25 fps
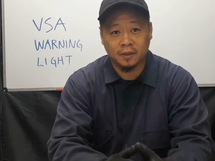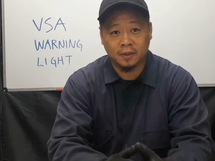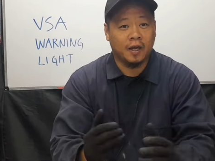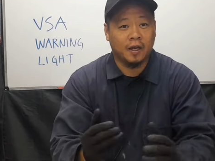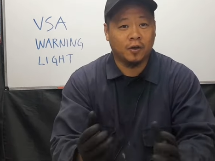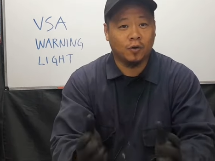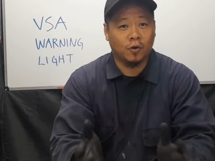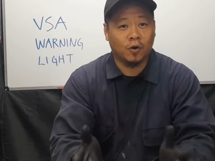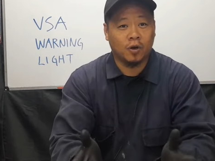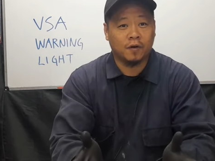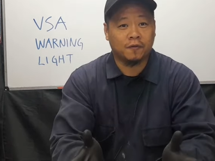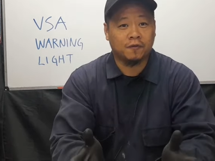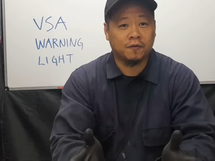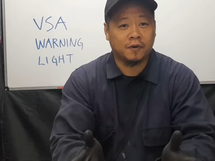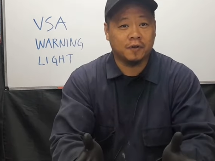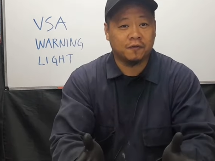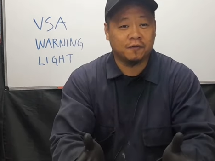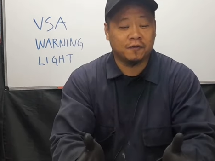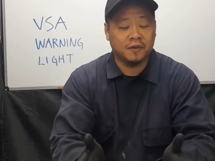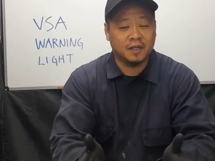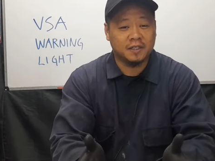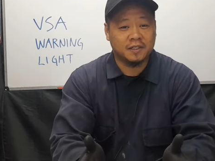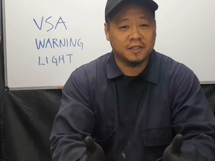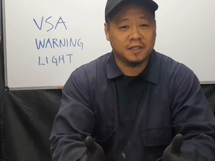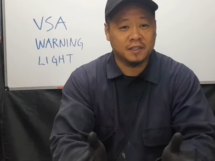In order for the
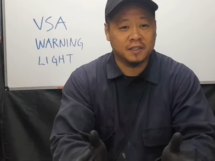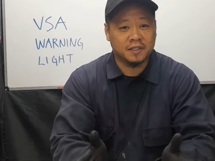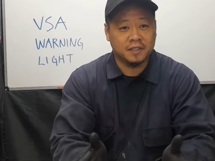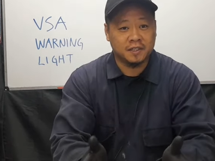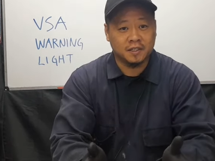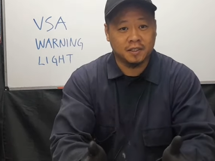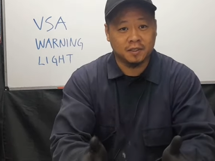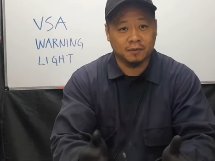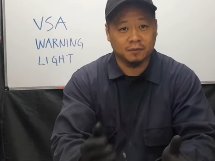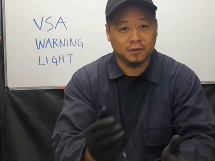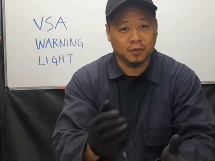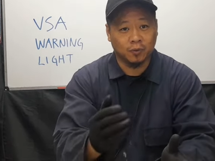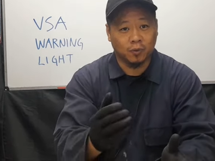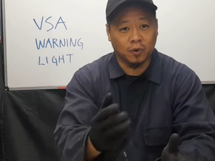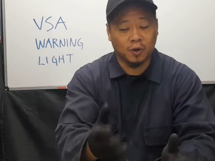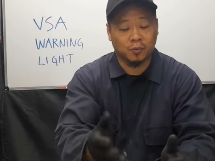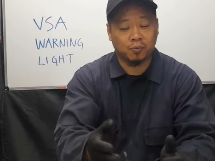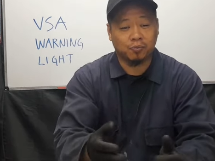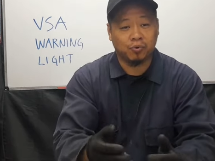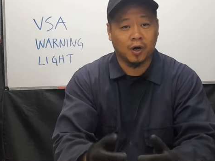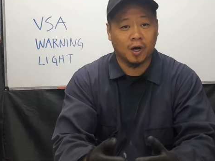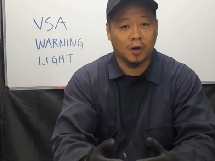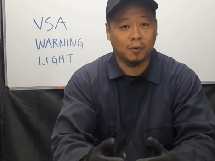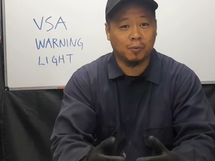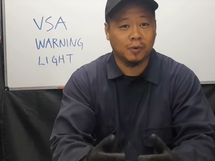VSA system to work
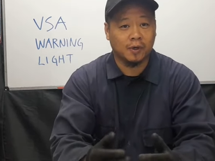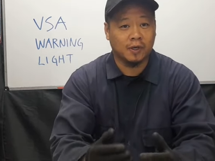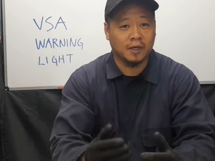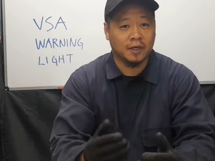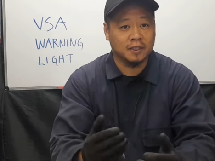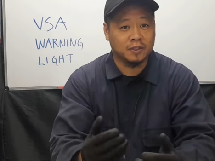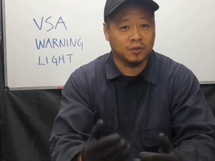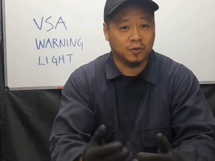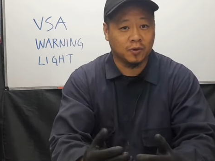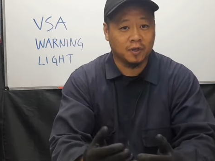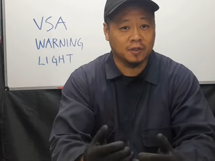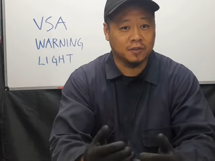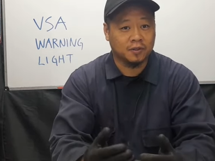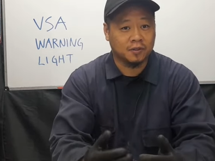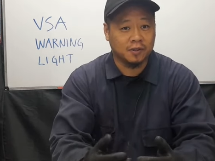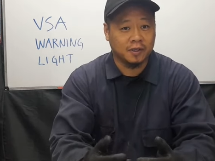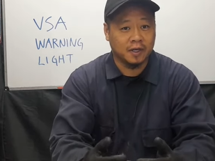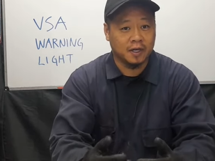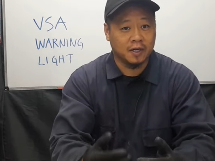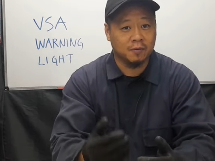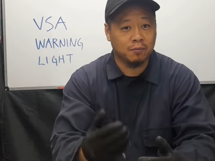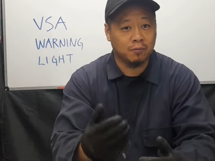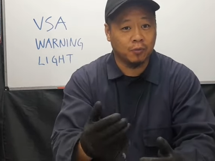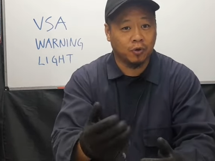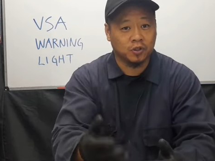properly, it's going to
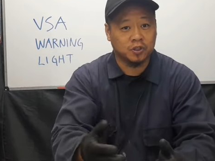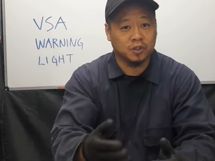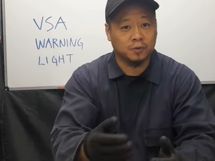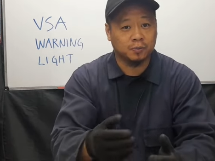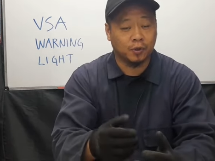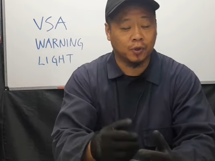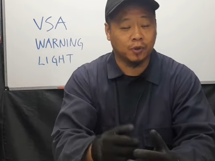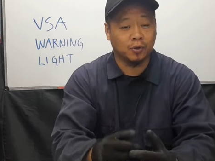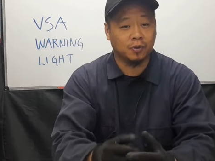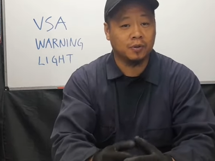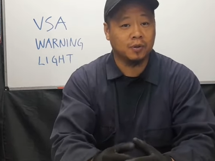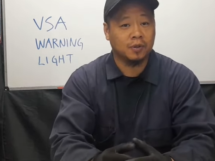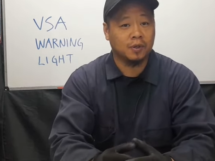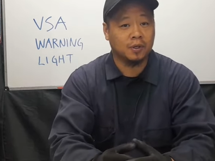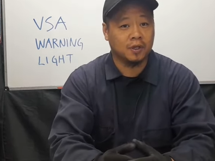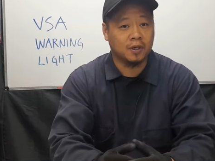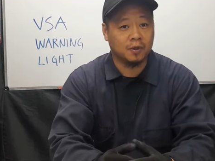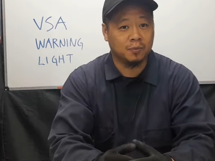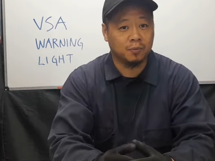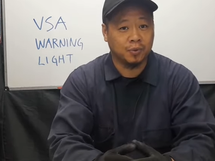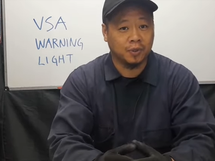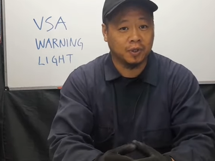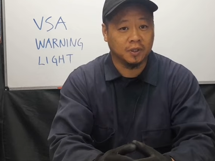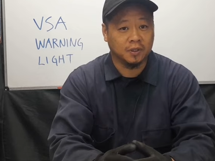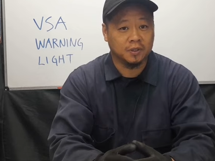need multiple
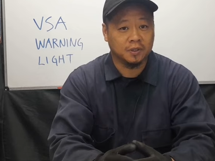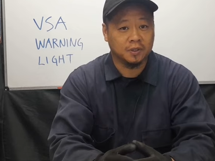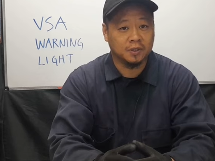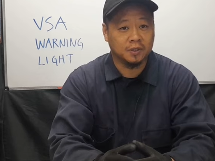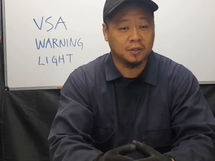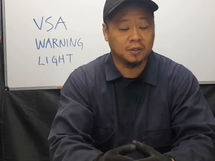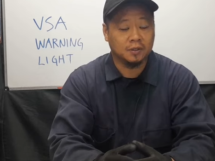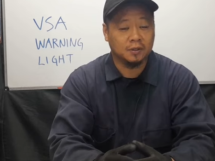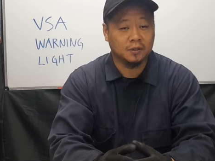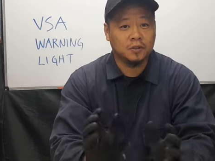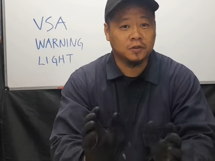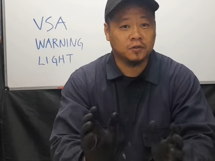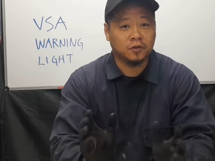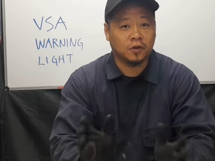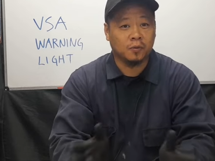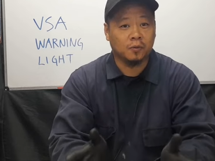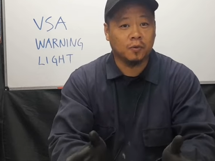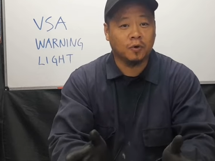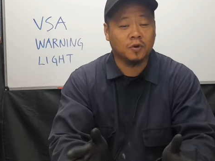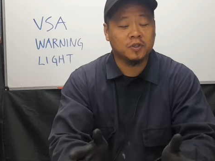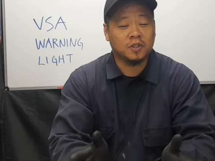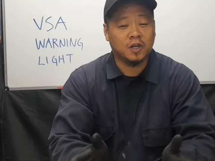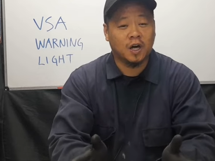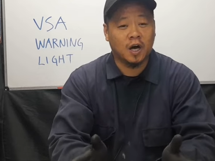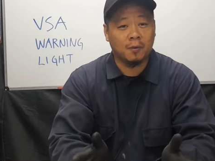inputs. So the
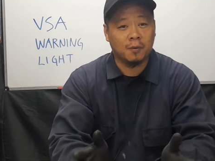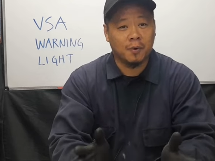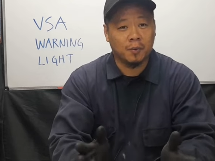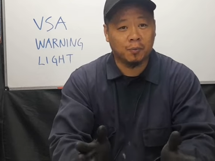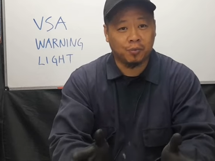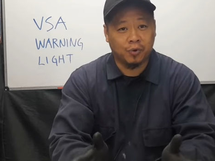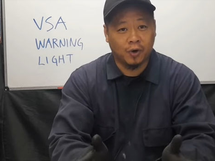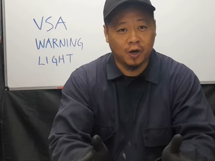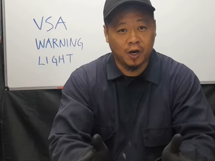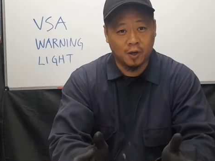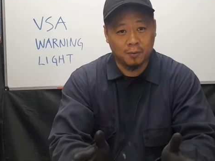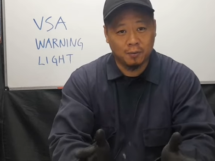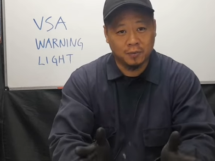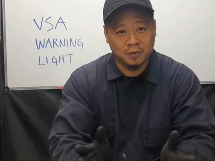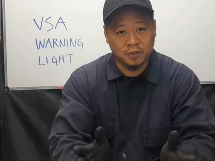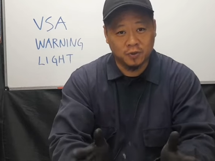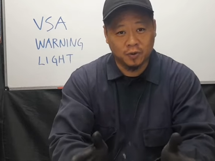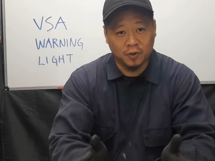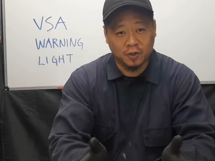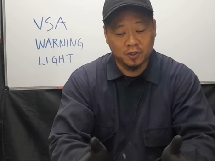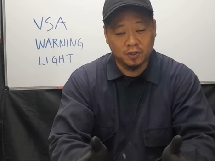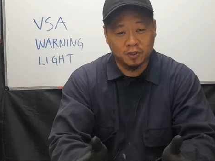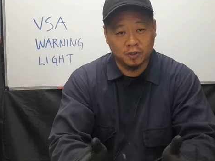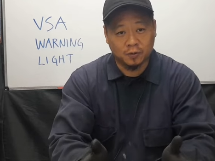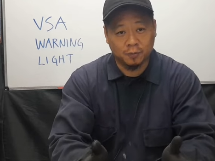most common problem is
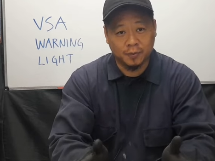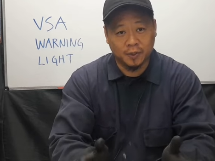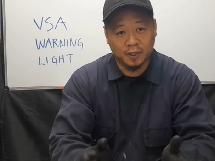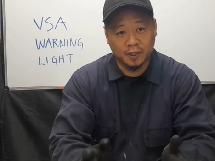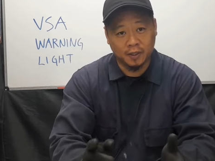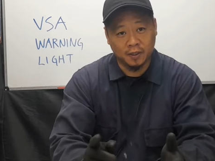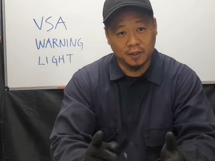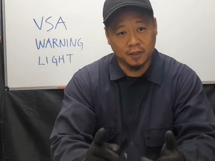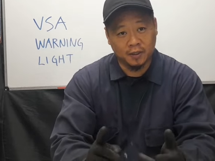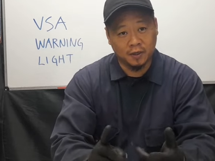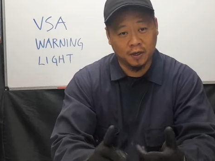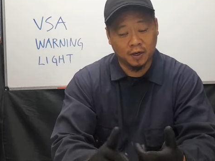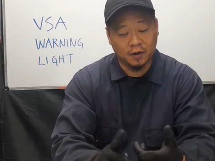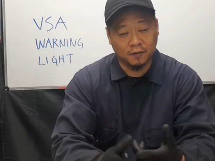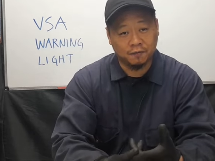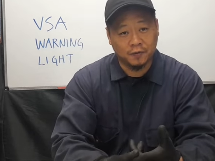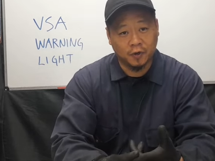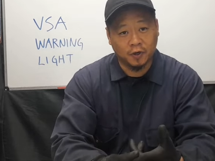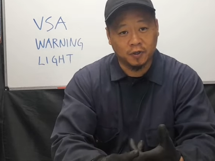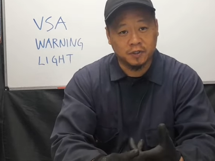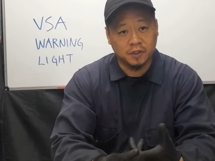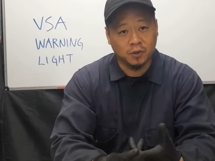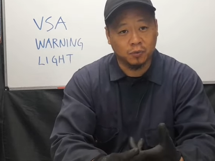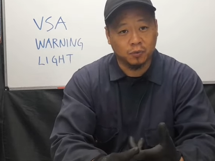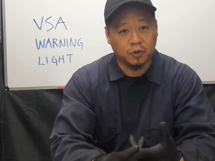going to be a
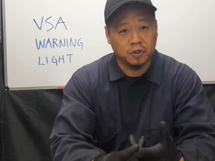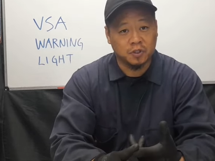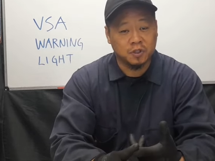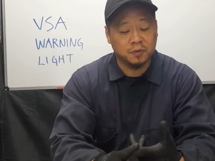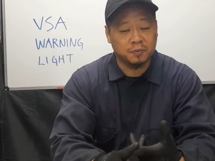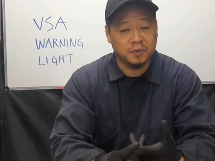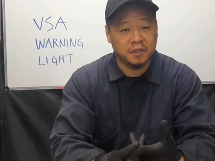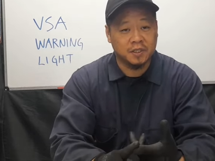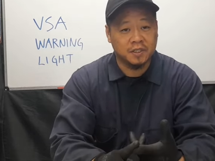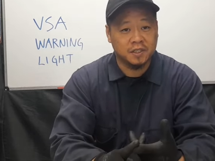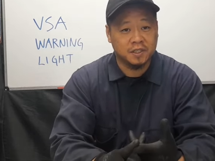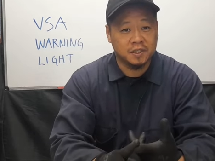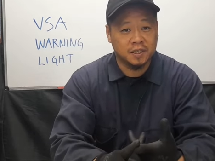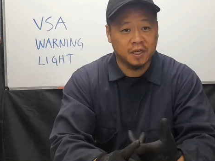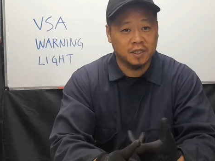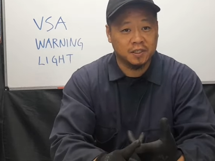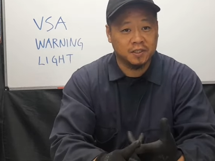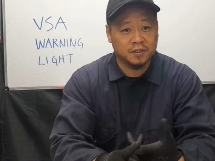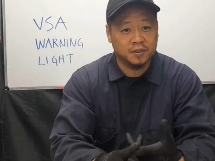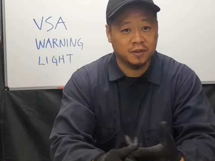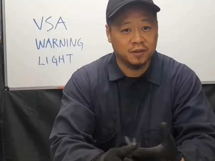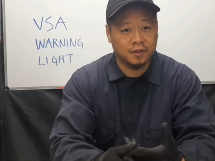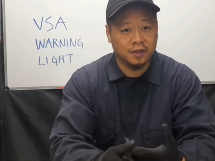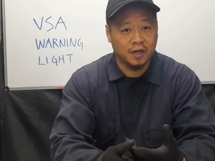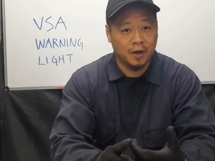faulty wheel speed
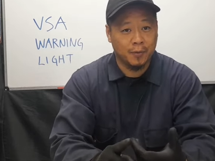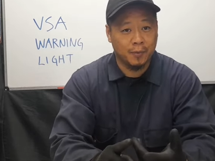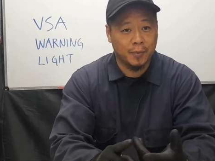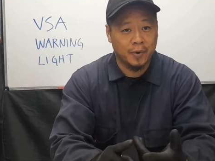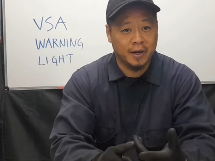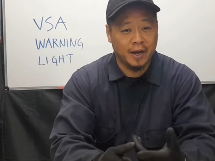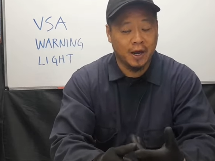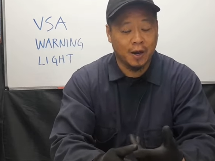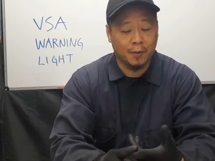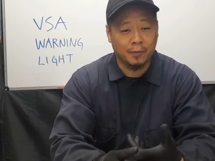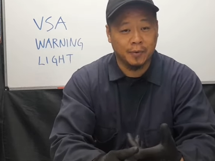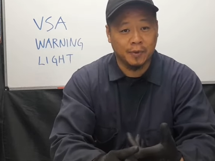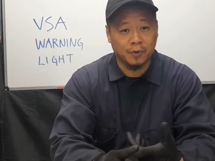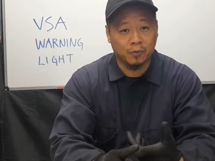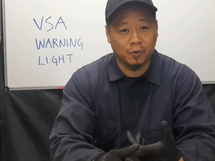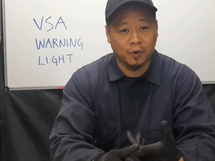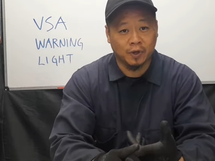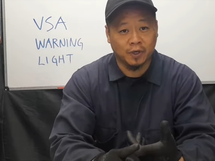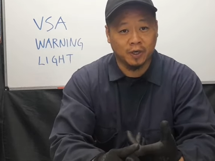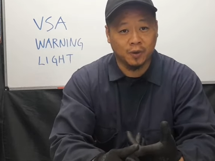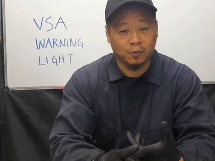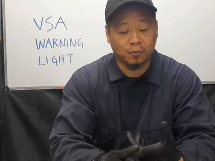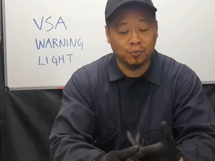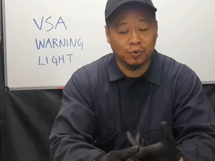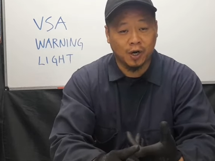sensor that may not be
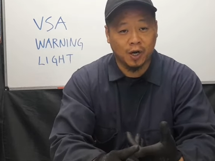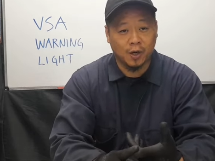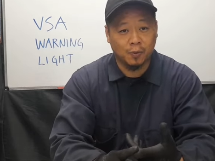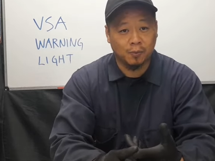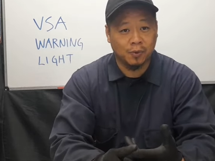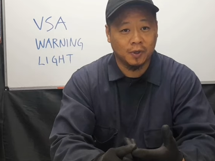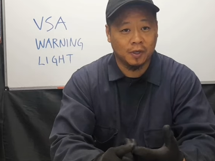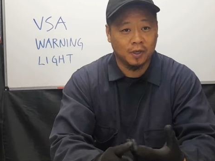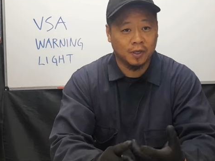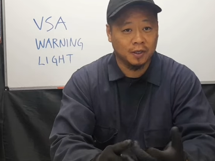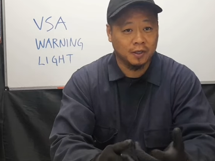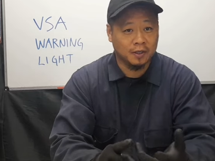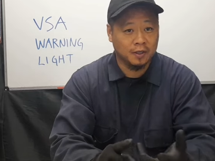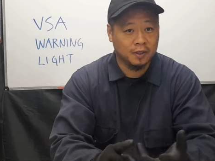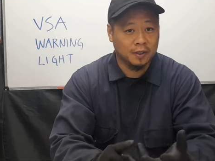working properly.